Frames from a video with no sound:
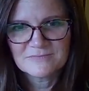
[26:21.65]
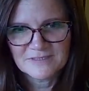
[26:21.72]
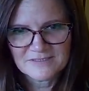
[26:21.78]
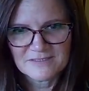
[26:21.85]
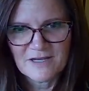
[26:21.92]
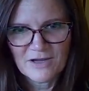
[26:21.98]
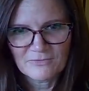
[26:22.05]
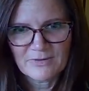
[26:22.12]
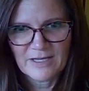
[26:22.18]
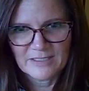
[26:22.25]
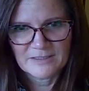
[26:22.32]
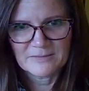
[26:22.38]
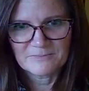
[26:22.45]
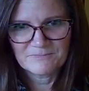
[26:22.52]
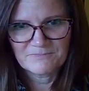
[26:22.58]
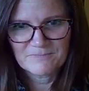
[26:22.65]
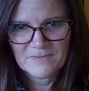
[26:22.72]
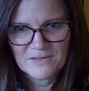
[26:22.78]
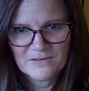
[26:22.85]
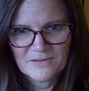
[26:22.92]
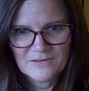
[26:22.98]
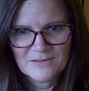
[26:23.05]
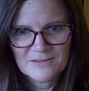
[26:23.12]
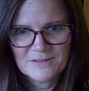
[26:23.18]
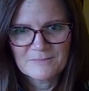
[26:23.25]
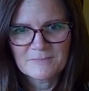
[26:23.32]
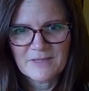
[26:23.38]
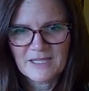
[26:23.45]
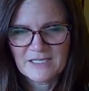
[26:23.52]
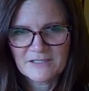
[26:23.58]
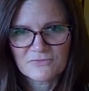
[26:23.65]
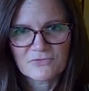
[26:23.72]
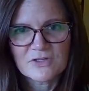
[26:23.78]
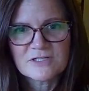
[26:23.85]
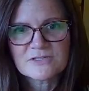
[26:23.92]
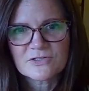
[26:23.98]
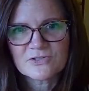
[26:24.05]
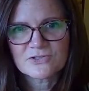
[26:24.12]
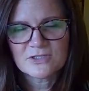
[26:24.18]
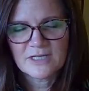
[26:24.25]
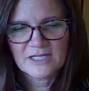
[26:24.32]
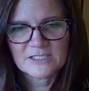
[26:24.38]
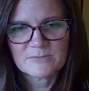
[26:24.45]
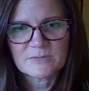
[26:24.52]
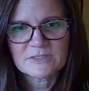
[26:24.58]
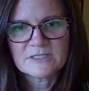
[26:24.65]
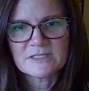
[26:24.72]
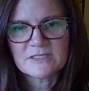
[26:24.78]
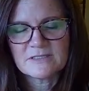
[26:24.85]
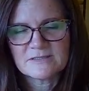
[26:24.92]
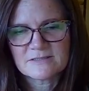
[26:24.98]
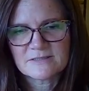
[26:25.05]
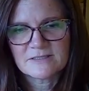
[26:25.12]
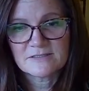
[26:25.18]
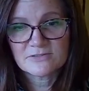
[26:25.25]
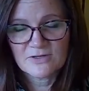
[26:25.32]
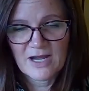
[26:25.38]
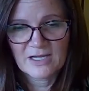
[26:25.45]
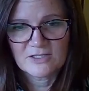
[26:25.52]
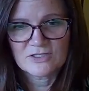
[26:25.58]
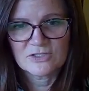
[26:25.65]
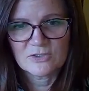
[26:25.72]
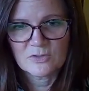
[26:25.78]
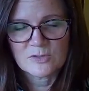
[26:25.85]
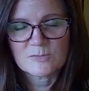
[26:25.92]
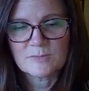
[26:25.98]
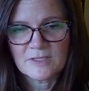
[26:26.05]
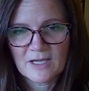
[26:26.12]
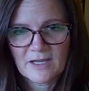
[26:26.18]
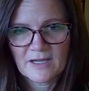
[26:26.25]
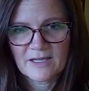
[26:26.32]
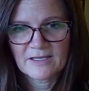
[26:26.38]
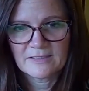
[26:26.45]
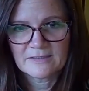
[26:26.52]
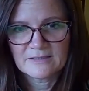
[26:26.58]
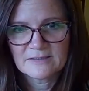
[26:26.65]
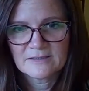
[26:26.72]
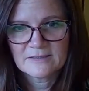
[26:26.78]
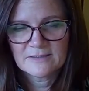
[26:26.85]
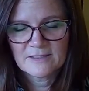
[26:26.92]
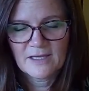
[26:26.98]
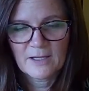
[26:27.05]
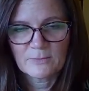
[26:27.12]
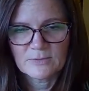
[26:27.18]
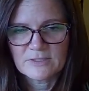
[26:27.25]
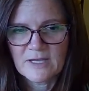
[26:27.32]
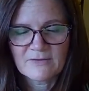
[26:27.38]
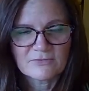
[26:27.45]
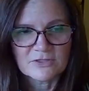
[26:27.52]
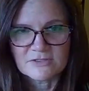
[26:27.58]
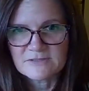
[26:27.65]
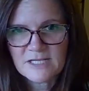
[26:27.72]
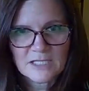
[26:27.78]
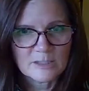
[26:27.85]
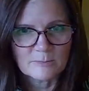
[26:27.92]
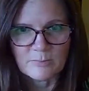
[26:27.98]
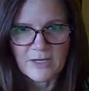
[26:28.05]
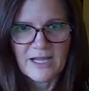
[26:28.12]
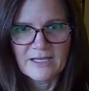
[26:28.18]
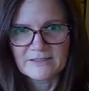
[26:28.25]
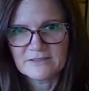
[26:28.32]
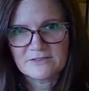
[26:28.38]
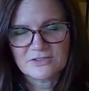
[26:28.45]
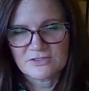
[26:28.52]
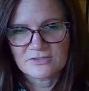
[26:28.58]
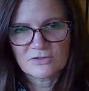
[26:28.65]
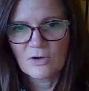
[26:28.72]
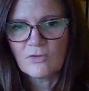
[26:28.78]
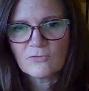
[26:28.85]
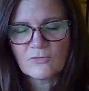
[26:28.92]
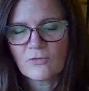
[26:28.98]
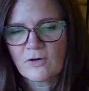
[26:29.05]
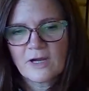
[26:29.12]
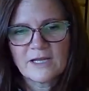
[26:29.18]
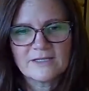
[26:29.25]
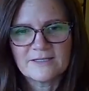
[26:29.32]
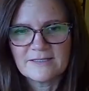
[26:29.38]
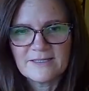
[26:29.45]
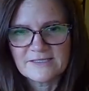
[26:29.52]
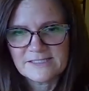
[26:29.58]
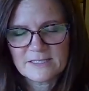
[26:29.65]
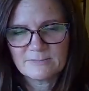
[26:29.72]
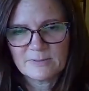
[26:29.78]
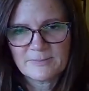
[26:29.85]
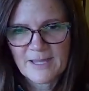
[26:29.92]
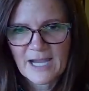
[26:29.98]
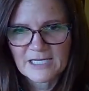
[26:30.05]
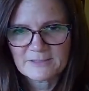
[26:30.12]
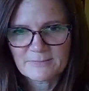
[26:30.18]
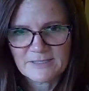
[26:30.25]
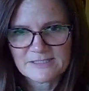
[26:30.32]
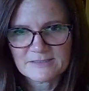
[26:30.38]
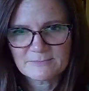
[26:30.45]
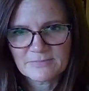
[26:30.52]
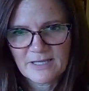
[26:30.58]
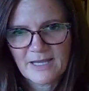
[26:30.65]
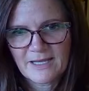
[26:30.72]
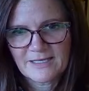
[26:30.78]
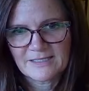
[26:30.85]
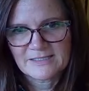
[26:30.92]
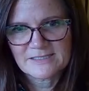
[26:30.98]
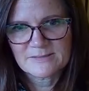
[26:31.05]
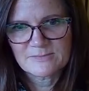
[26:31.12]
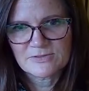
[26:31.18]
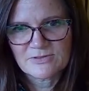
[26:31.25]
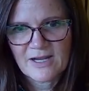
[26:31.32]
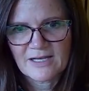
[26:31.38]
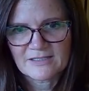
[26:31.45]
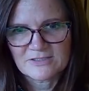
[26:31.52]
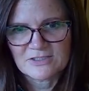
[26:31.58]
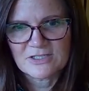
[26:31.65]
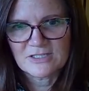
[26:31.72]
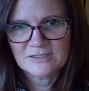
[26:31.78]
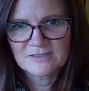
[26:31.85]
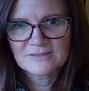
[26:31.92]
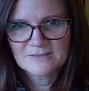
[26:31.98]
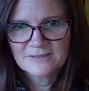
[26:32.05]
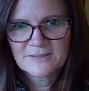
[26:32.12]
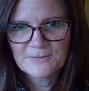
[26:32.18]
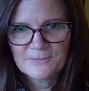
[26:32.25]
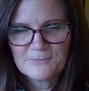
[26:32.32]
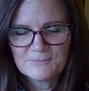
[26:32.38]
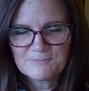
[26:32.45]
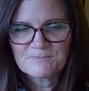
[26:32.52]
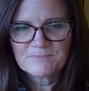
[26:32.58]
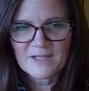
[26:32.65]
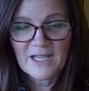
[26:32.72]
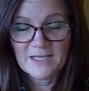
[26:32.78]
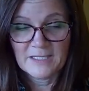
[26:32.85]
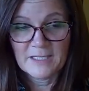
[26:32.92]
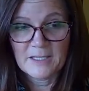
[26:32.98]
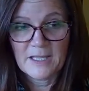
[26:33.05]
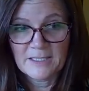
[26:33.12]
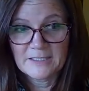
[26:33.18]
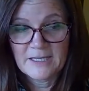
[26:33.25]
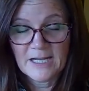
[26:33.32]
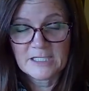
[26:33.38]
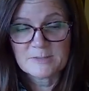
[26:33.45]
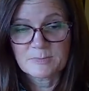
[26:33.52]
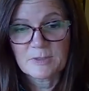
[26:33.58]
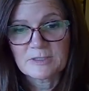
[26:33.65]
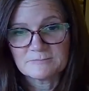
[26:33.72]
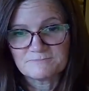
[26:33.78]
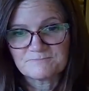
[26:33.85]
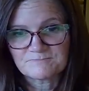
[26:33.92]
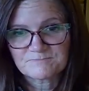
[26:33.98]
It's not random. Plenty of research and expertise and strategy goes behind. I would never tell a brand to just go for it. It needs to be backed by some planning and some strategy and an expert.